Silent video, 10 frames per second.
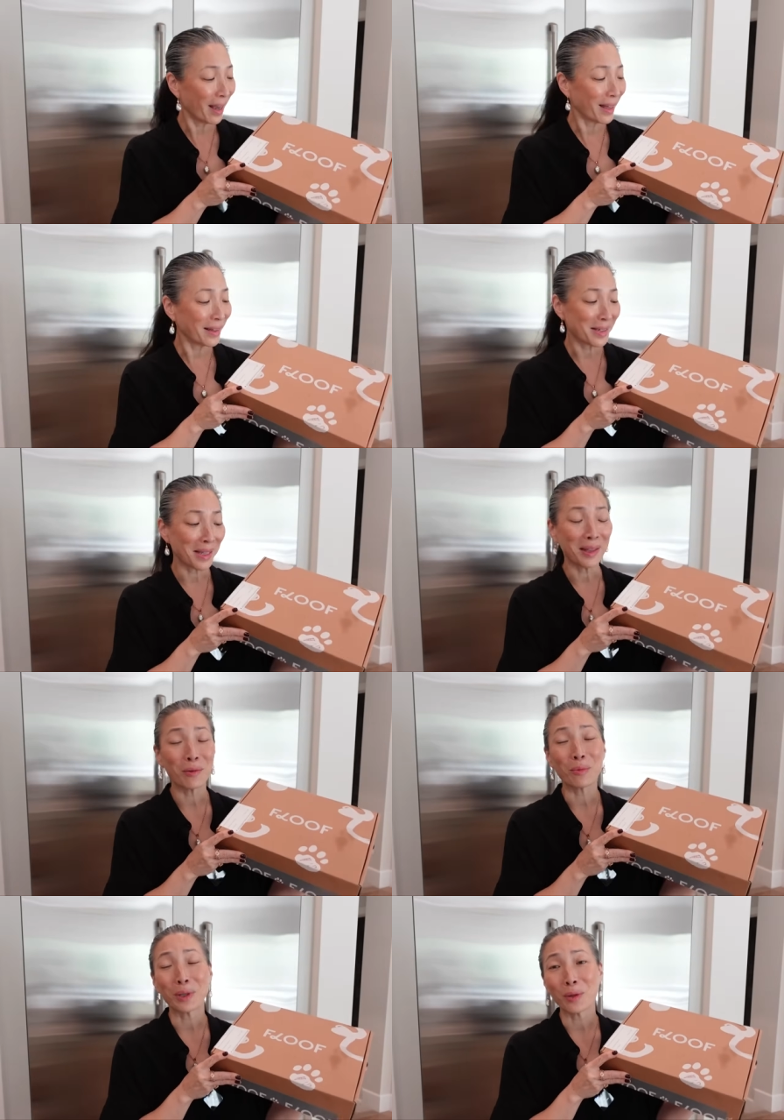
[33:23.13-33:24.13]
and they said they
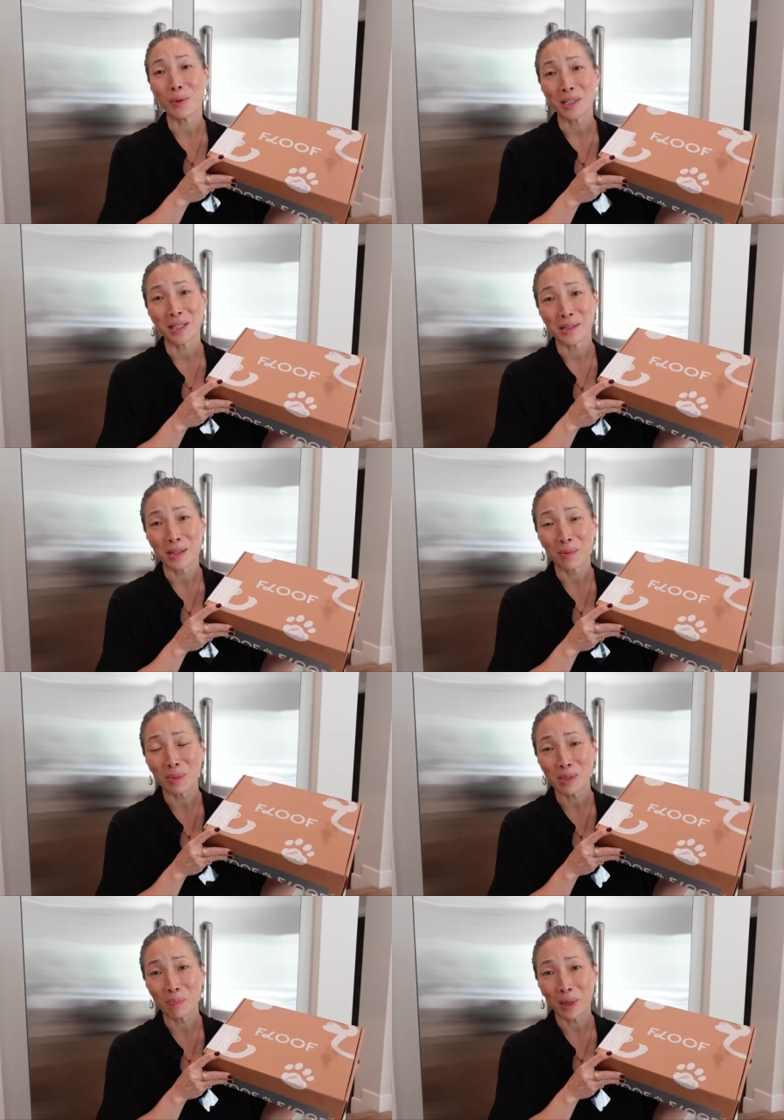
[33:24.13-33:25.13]
really wanted to send
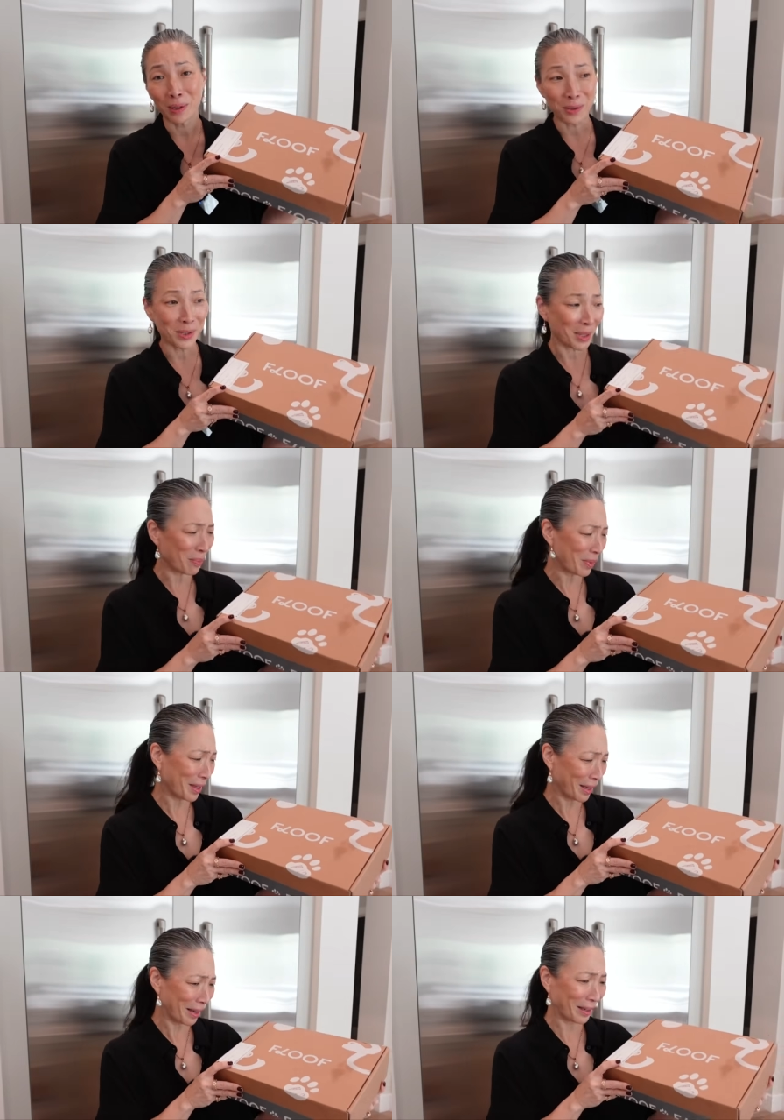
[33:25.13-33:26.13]
Miss Butter
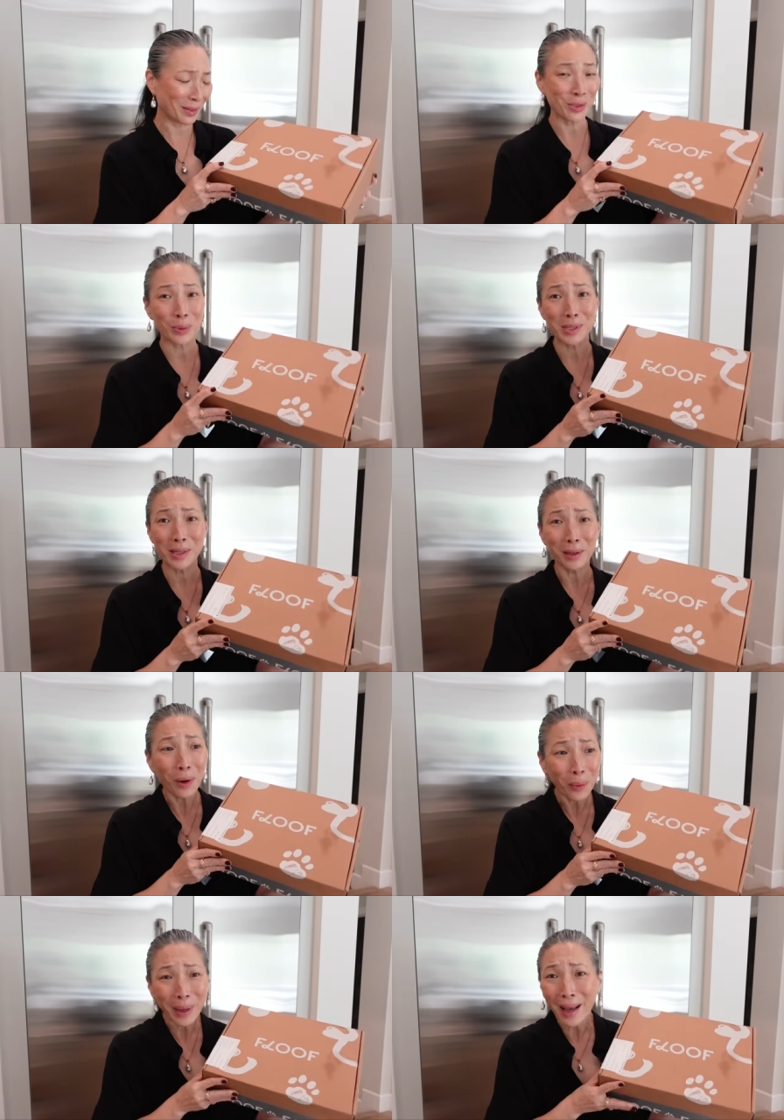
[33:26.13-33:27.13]
something. So I said,
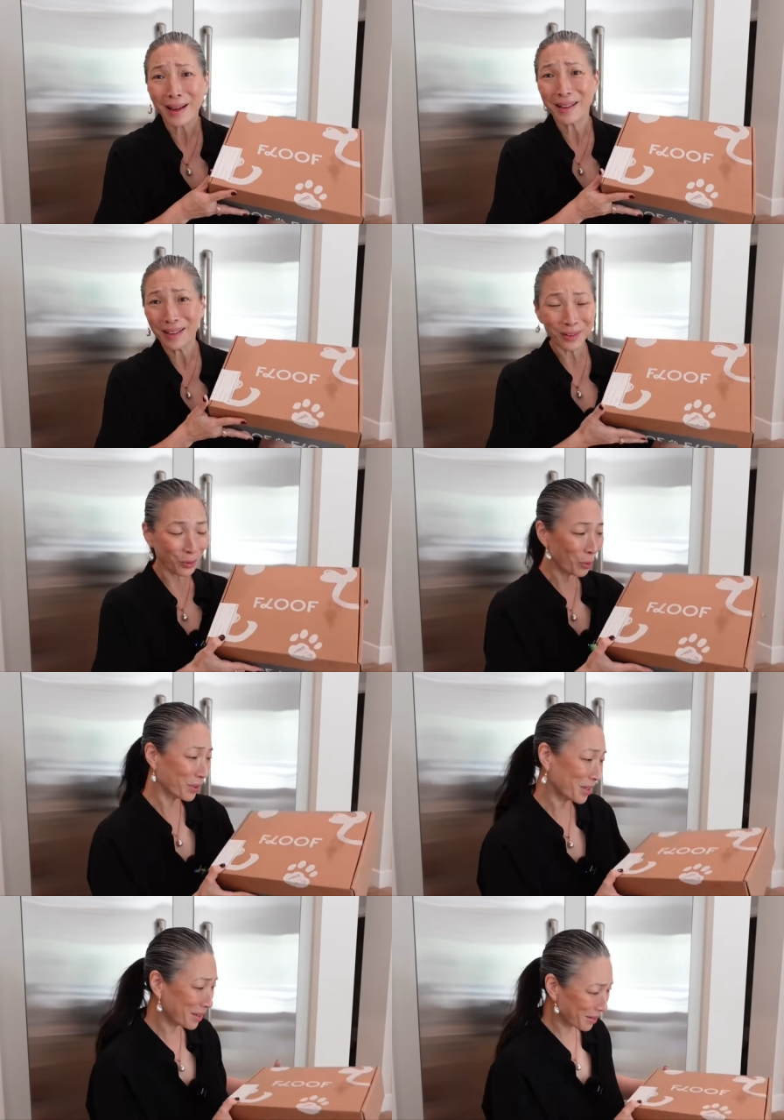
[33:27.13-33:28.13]
okay, of
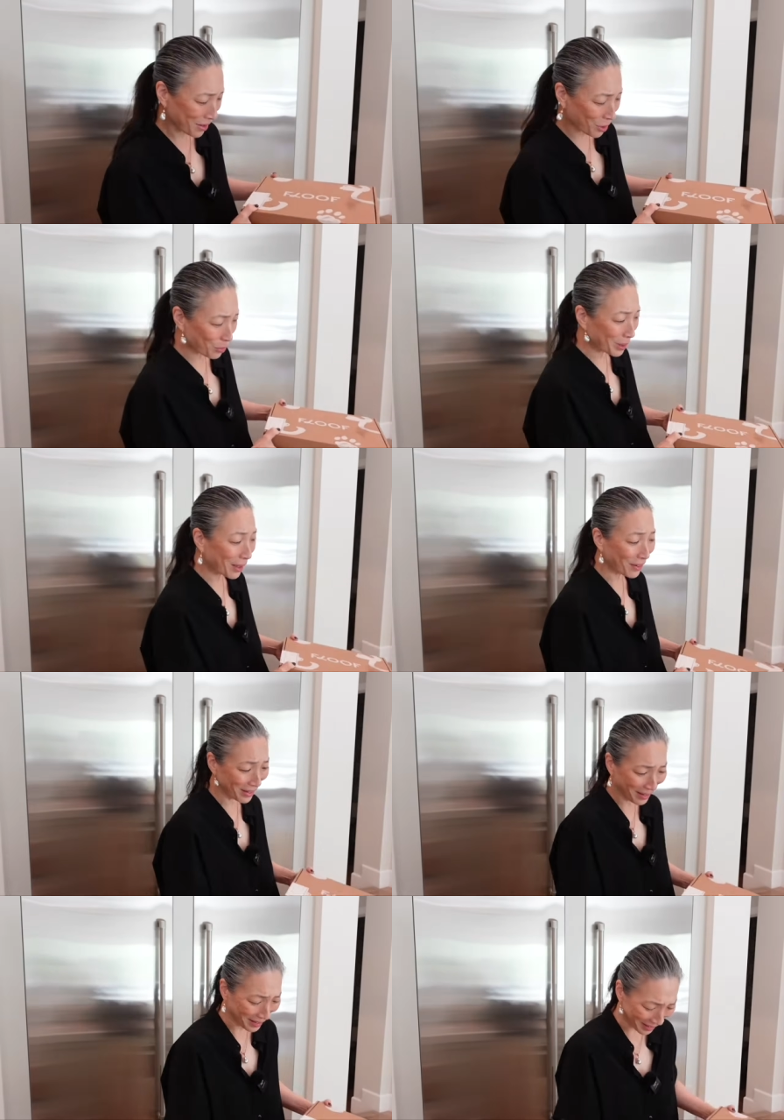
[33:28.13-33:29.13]
course, she would love
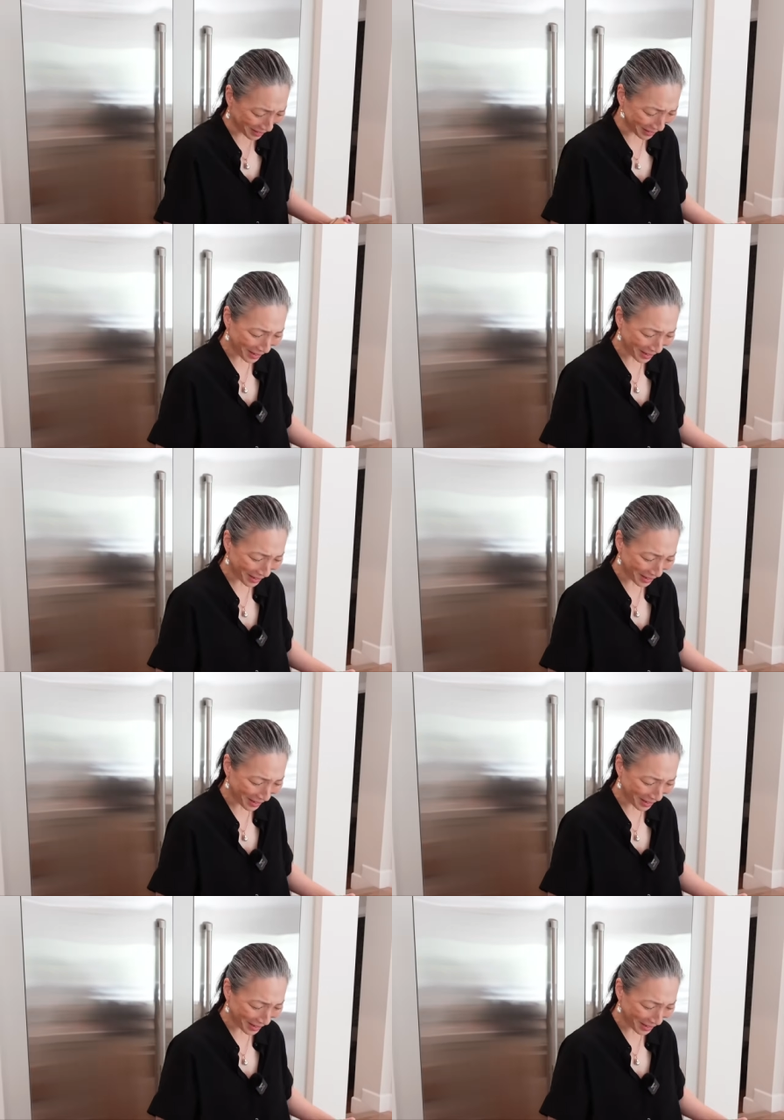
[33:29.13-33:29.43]
it.